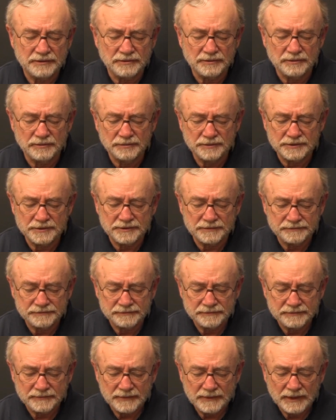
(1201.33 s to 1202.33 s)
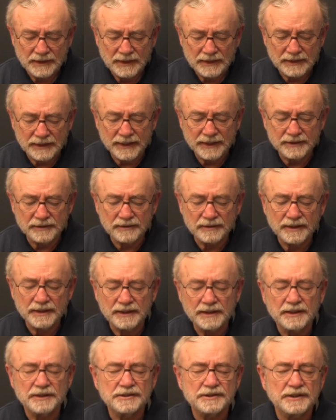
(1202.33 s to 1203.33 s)
troops. Later,
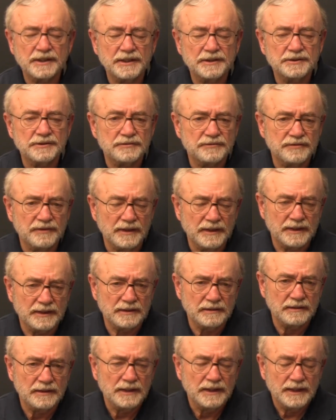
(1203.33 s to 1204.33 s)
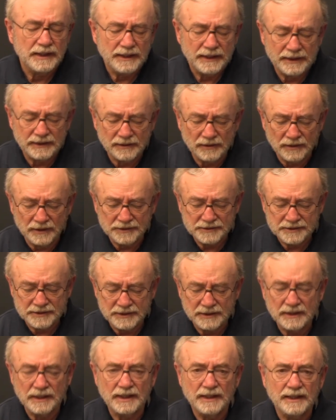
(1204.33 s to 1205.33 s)
in exchange of fire, he lost
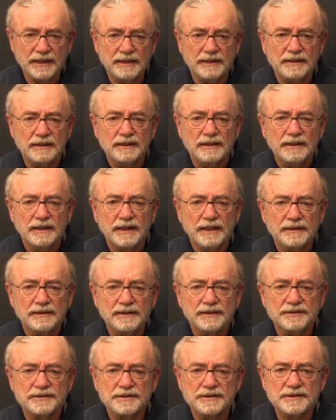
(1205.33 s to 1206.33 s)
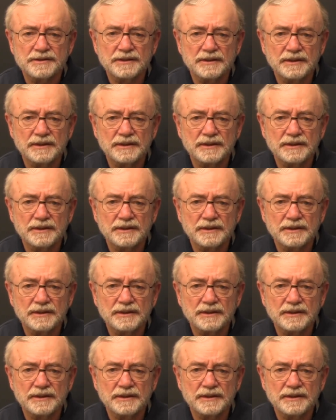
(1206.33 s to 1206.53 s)
an eye. And this is